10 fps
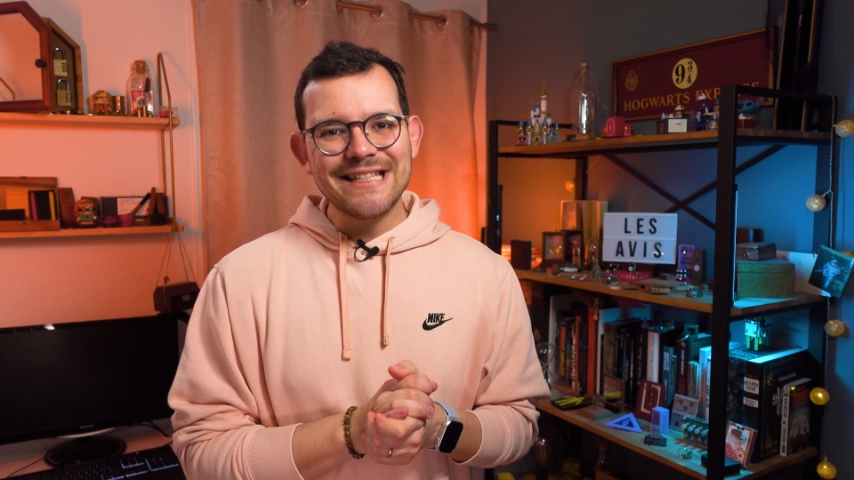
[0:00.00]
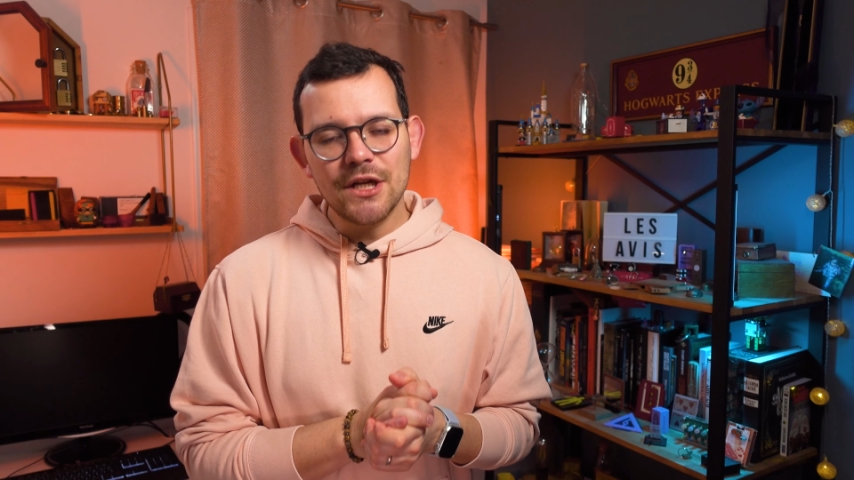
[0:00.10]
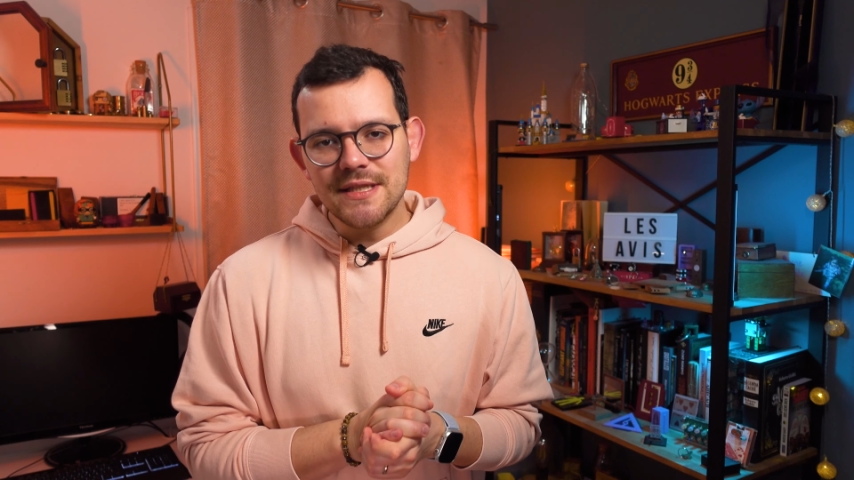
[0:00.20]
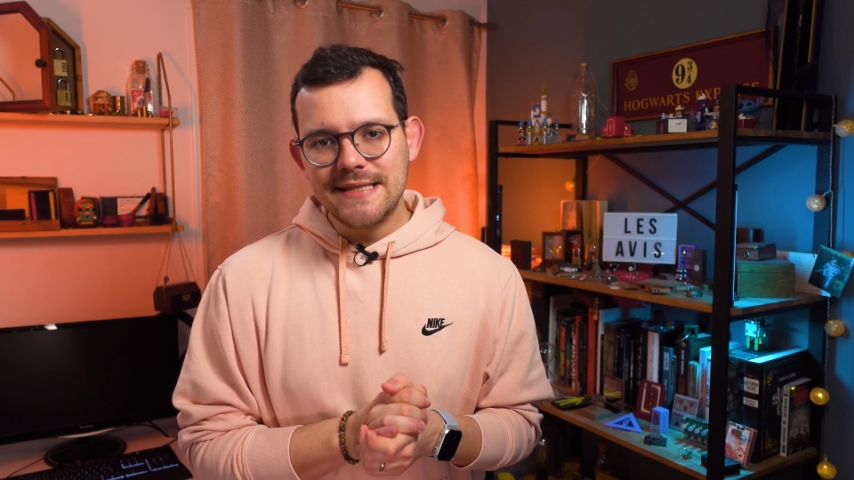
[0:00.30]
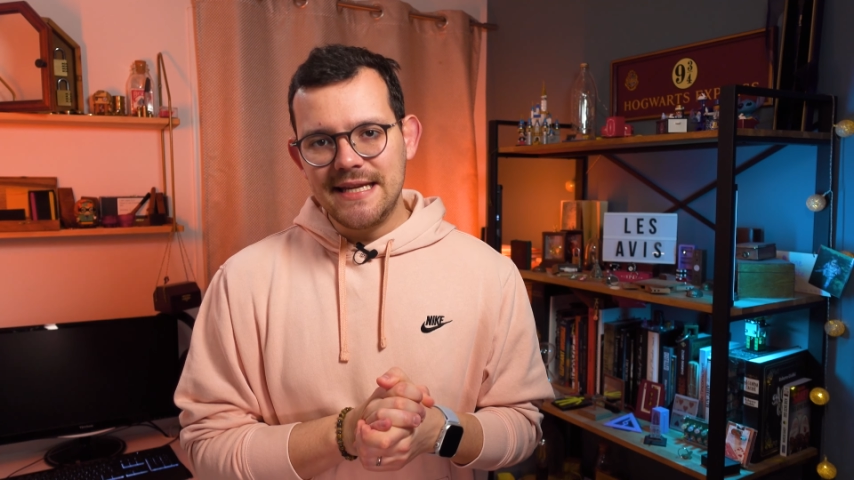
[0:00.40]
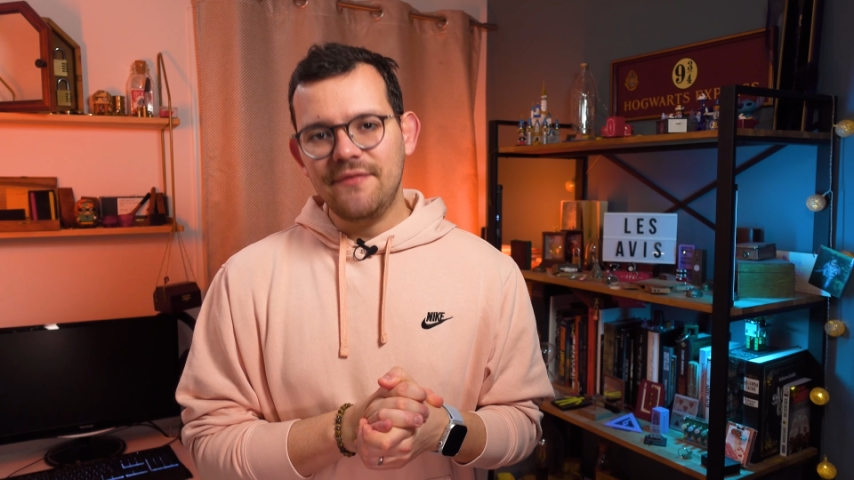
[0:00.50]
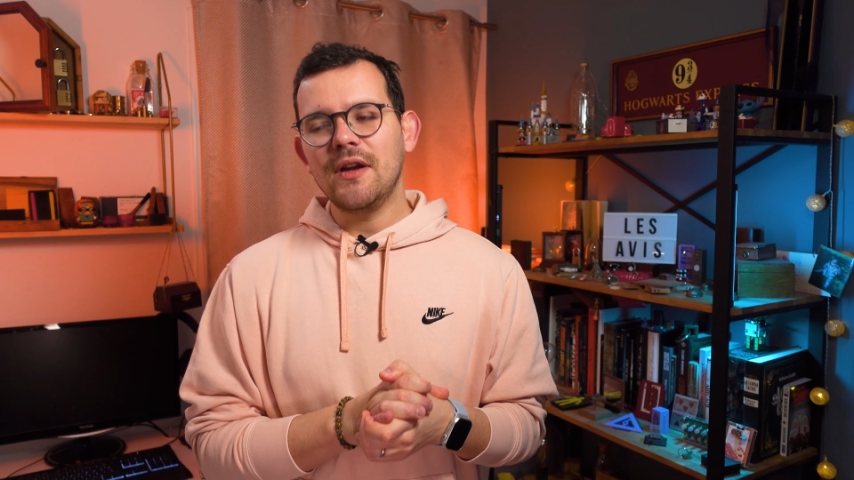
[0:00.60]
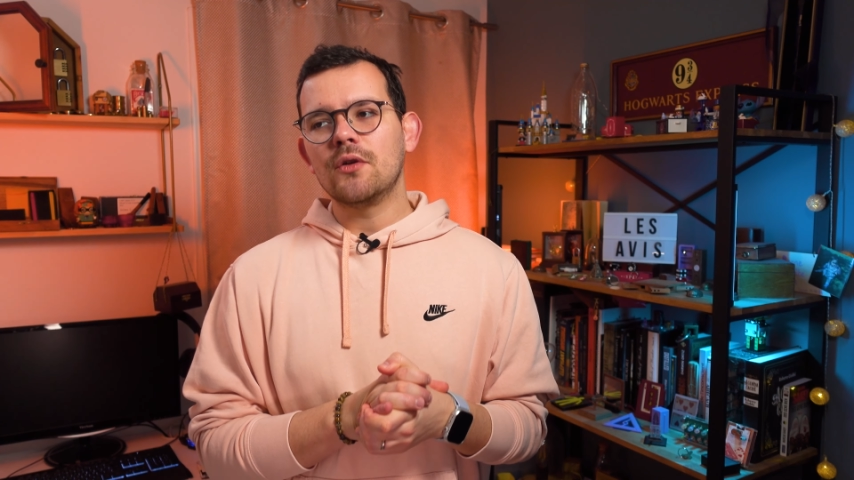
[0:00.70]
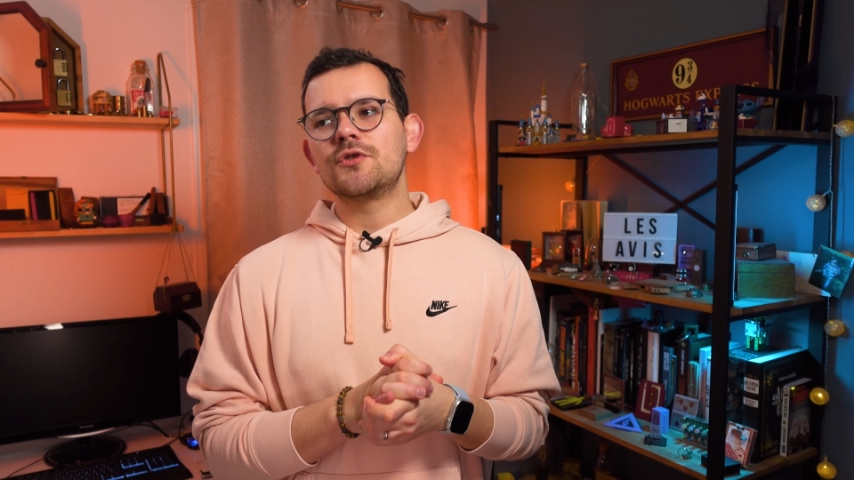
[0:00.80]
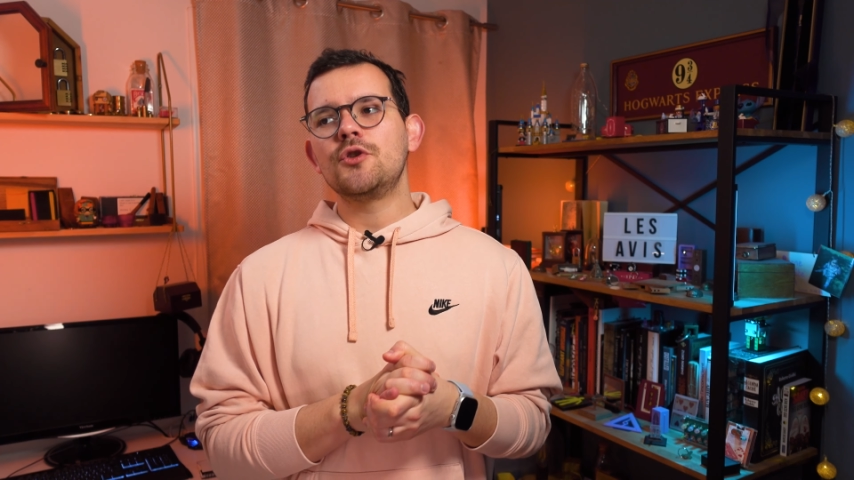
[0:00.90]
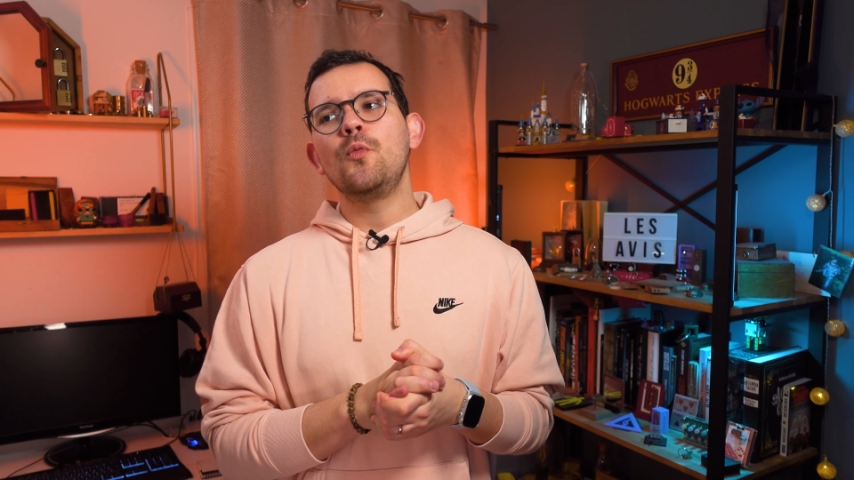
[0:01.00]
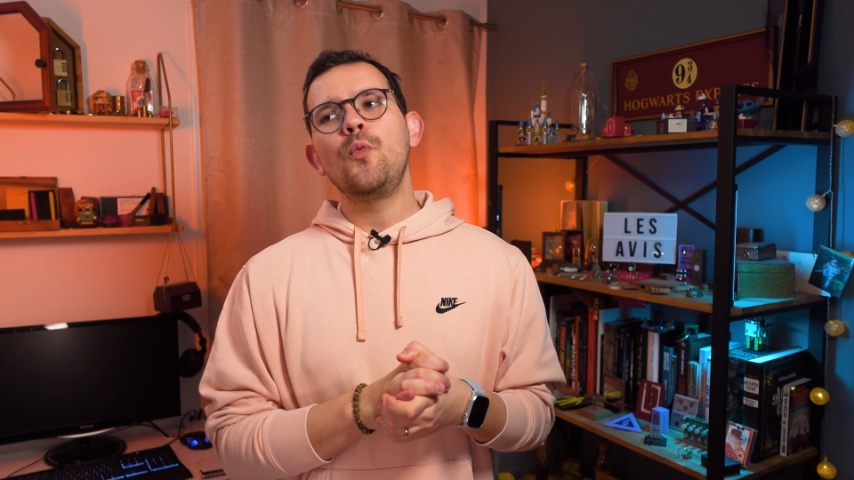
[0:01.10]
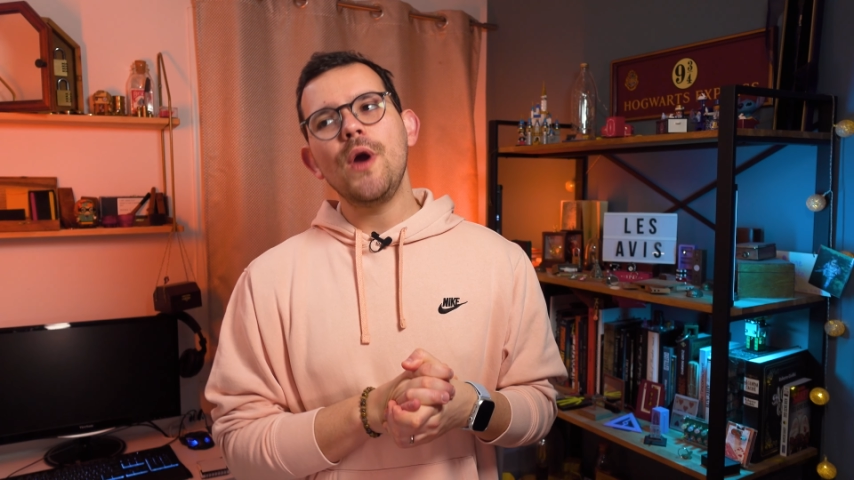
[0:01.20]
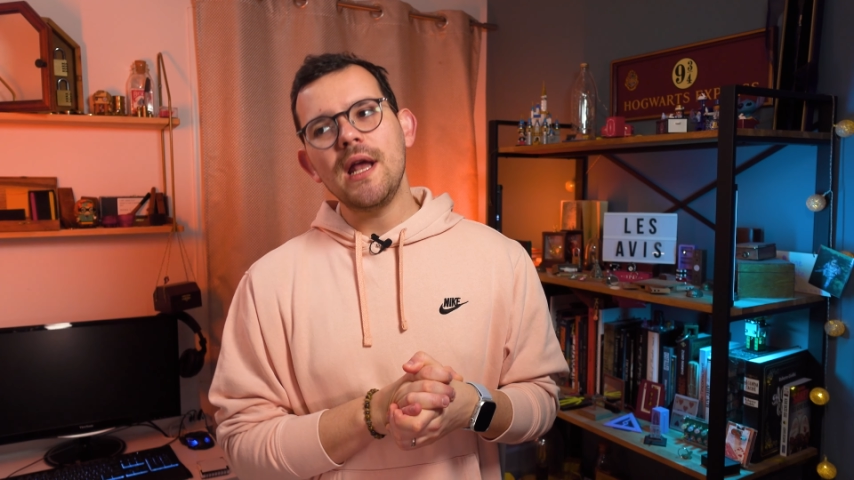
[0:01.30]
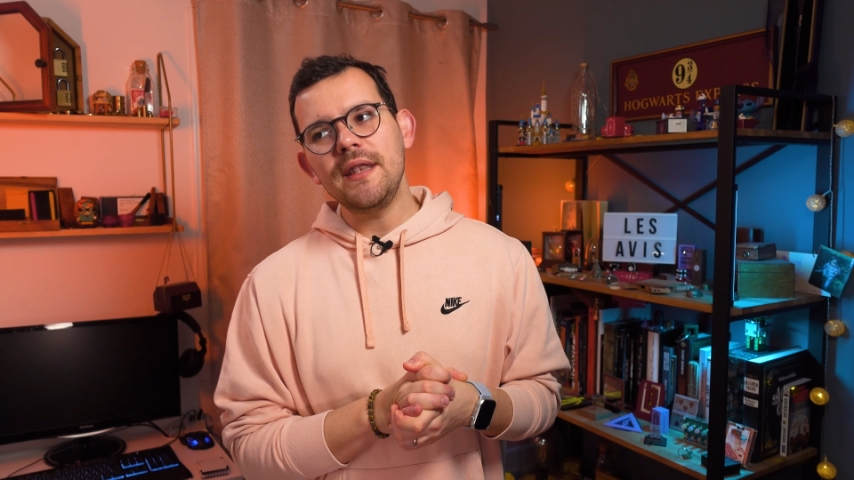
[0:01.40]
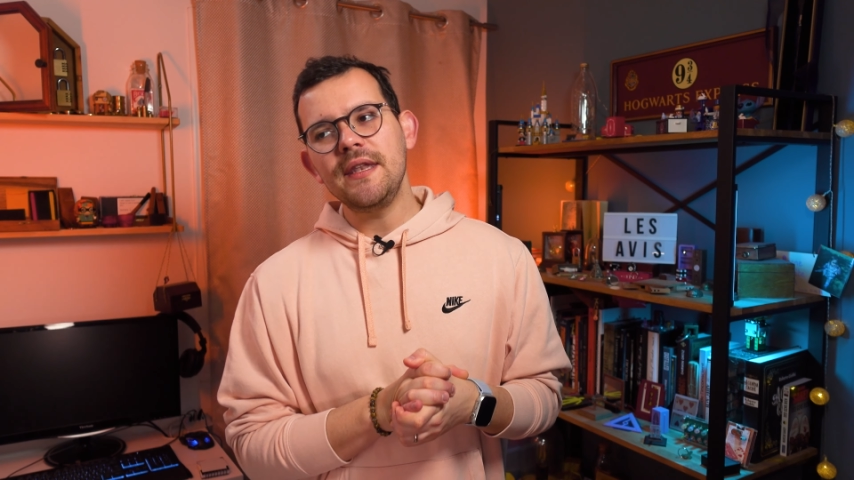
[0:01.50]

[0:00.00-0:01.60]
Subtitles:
not difficult. You will